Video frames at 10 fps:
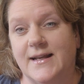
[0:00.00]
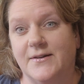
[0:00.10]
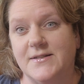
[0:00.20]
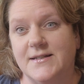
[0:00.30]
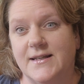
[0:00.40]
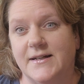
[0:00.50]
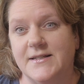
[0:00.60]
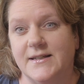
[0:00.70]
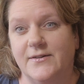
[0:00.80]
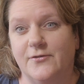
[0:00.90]
house in
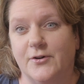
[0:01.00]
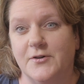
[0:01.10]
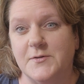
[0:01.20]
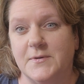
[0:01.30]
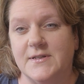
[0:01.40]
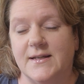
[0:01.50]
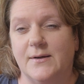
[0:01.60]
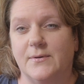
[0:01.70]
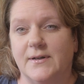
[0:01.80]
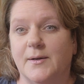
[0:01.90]
Tennessee for Christmas, I
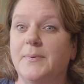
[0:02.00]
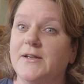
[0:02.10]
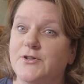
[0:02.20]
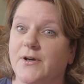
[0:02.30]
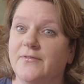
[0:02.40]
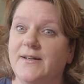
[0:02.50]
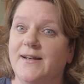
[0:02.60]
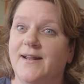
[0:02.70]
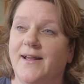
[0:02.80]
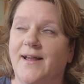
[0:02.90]
will get a picture of it,
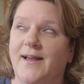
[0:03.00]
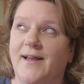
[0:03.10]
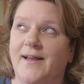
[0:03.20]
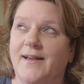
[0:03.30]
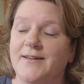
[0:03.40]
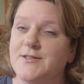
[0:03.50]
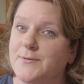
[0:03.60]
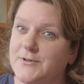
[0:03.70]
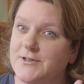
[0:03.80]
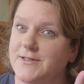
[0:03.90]

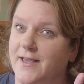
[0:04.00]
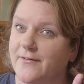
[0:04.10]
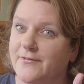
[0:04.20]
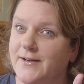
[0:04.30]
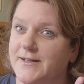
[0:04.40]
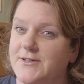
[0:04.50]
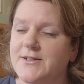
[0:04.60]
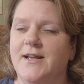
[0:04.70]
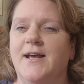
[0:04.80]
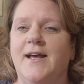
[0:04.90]
assuming she's got it finished,
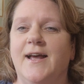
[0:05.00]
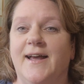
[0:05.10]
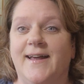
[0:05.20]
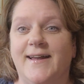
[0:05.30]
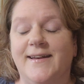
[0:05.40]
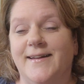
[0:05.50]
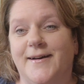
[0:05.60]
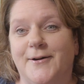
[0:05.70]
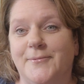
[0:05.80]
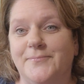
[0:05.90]
and
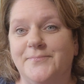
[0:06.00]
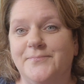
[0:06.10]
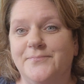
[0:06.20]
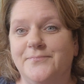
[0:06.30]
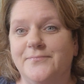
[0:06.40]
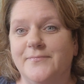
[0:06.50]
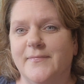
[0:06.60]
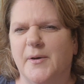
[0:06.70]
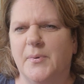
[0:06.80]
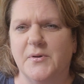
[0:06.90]

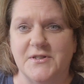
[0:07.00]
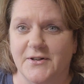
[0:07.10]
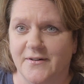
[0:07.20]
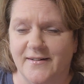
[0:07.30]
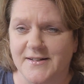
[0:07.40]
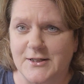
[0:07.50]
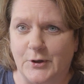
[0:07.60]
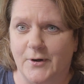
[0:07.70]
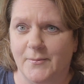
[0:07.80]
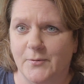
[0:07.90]
I'll post it on
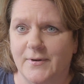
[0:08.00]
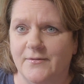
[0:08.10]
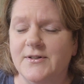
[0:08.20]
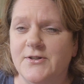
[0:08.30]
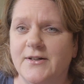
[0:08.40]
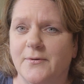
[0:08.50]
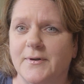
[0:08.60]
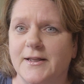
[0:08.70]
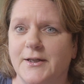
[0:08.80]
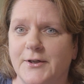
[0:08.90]
Instagram or whatever. It turned out
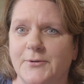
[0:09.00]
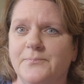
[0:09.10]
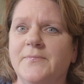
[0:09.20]
really cute,